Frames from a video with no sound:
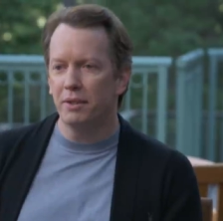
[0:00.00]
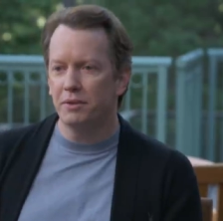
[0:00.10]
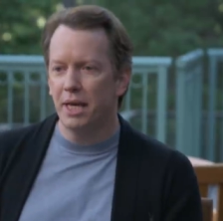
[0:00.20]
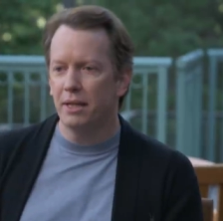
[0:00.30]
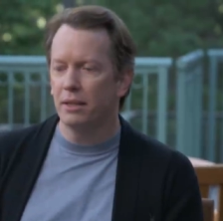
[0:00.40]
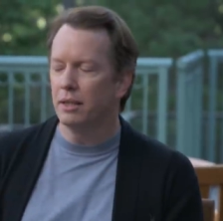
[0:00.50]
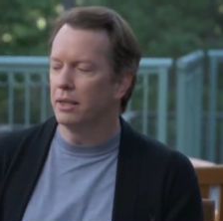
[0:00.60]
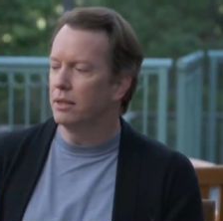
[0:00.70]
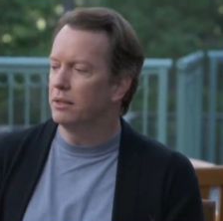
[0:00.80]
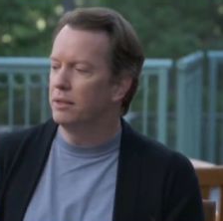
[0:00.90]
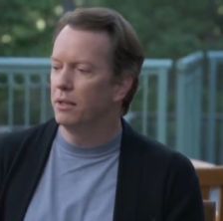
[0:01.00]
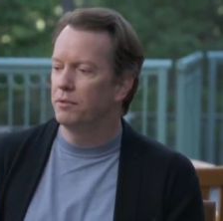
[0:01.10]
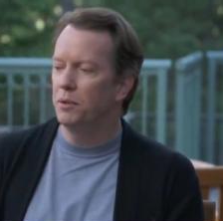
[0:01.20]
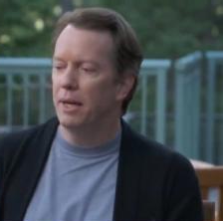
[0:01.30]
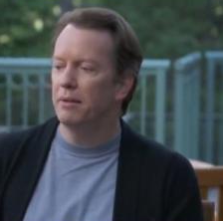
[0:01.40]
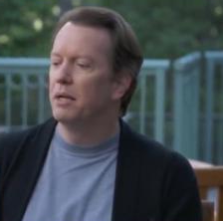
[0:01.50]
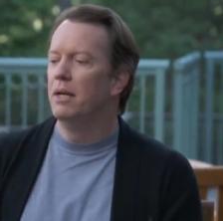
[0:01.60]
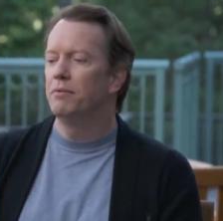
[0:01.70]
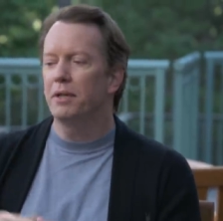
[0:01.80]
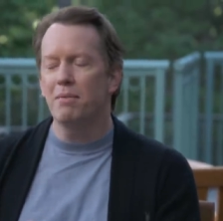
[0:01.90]
way of saying things, you know, if you have,
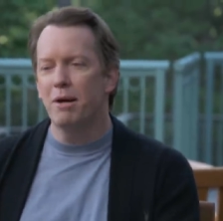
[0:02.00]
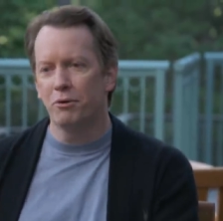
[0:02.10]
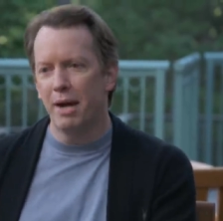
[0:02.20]
forget about